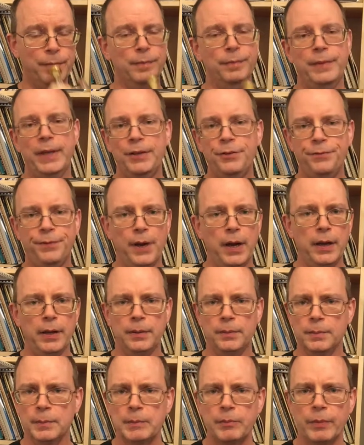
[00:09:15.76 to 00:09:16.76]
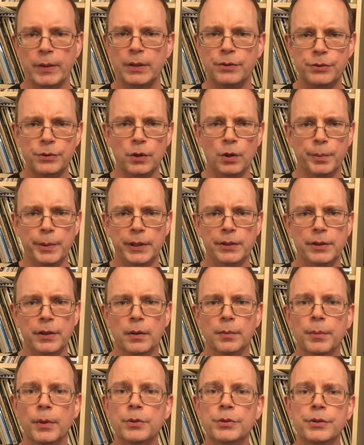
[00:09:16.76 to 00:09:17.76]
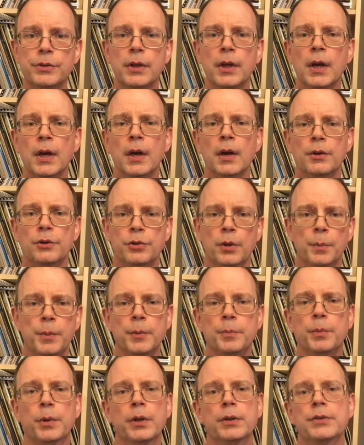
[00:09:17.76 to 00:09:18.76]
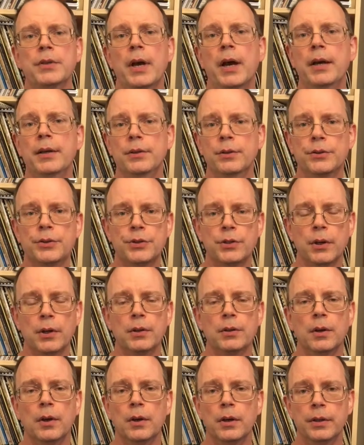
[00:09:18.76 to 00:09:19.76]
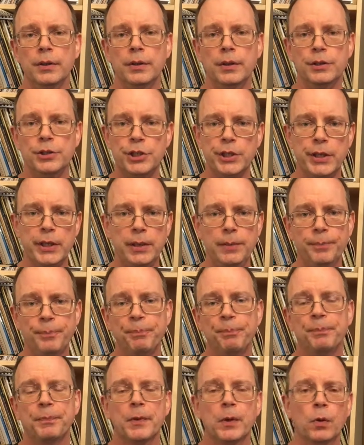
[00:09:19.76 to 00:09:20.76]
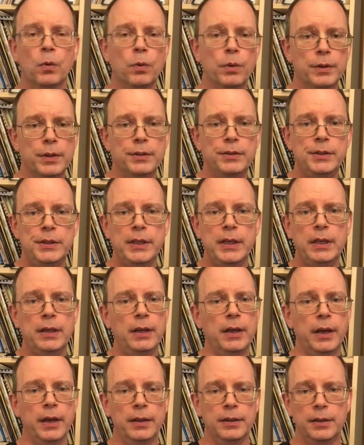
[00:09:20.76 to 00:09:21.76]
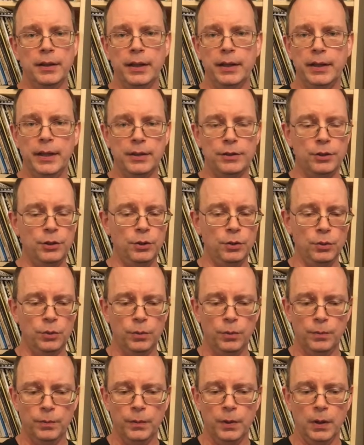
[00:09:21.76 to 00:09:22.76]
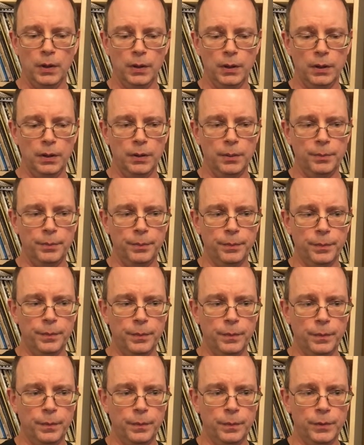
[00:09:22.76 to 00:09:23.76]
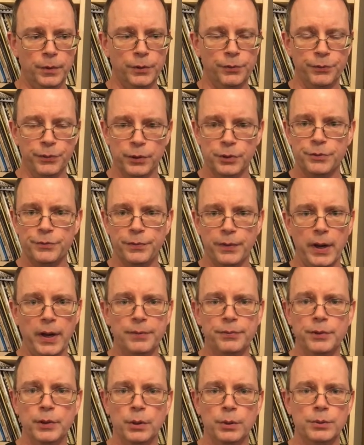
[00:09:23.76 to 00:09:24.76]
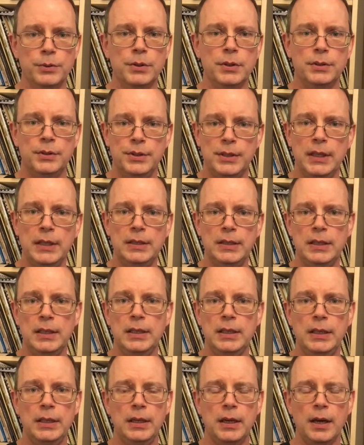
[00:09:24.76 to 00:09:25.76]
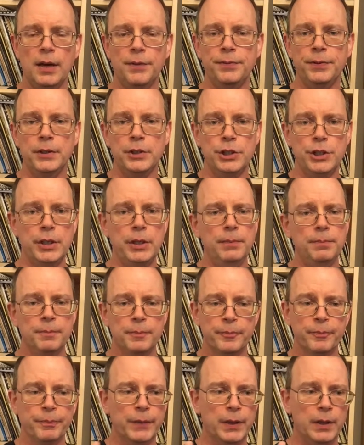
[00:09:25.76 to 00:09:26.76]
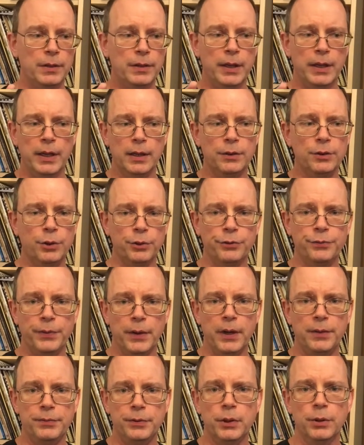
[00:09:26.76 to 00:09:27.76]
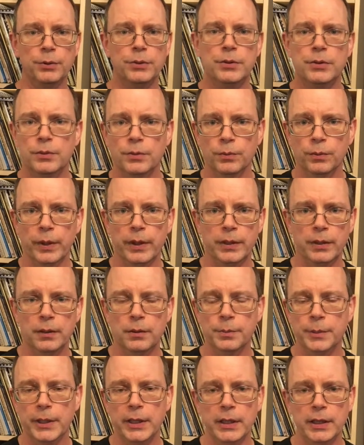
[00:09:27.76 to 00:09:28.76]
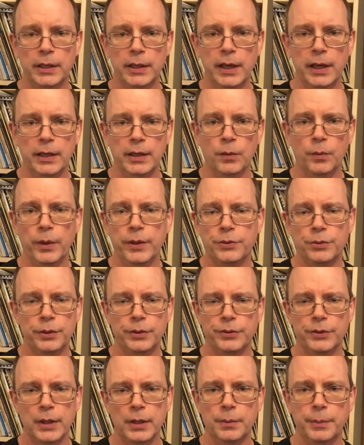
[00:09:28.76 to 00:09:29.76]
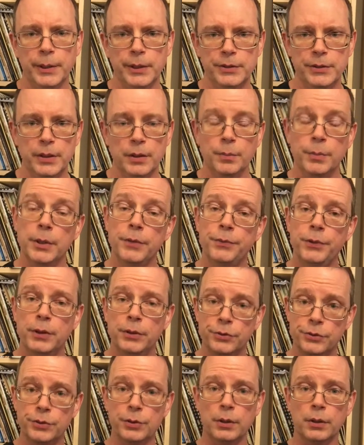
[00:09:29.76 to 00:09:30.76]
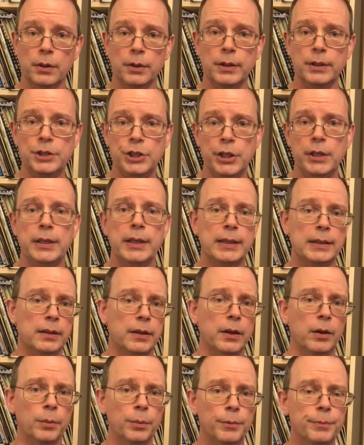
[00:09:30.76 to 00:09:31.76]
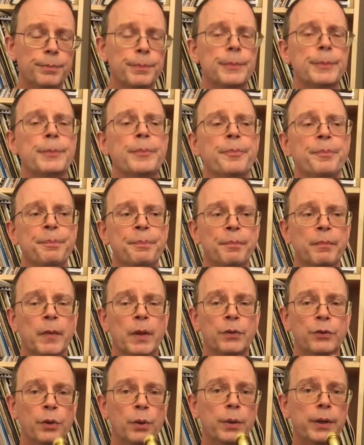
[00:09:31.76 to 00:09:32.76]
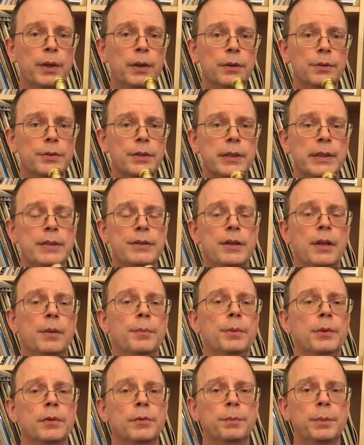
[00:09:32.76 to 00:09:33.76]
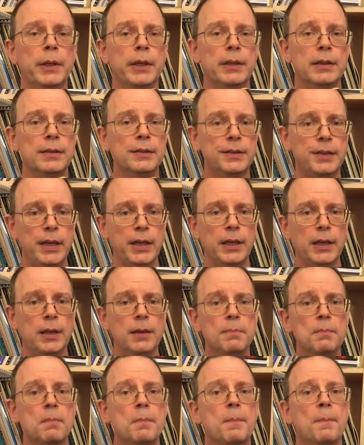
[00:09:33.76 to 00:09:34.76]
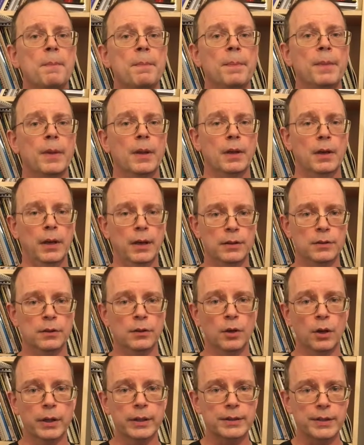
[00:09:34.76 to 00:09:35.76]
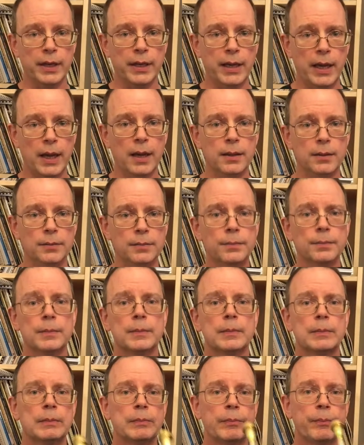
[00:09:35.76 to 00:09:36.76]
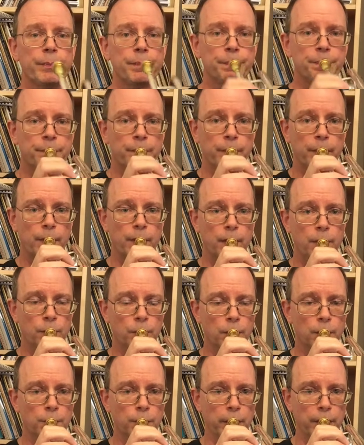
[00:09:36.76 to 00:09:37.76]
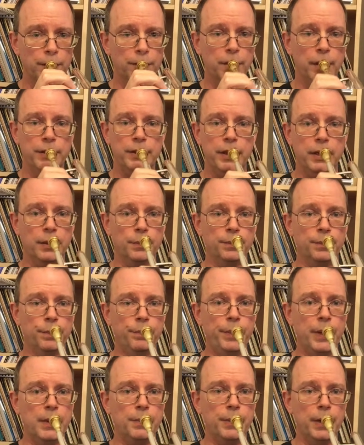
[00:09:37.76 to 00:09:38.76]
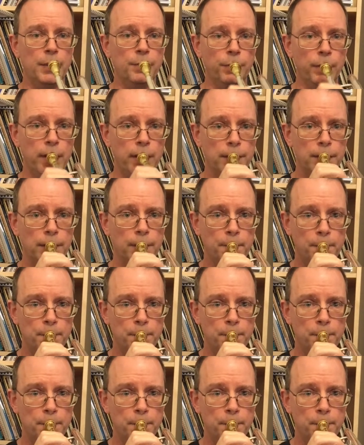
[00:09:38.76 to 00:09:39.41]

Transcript: That's fine. It's no big deal. Most trumpet books either start on the G or the C, and they get you the first 5 notes, C, D, E, F, and G. They get those 5 notes right in the beginning anyway, so it's not a big deal. But if you can start on the G, that'll help. So here's an example of playing the C as long as I can in one breath. I take a big, big breath.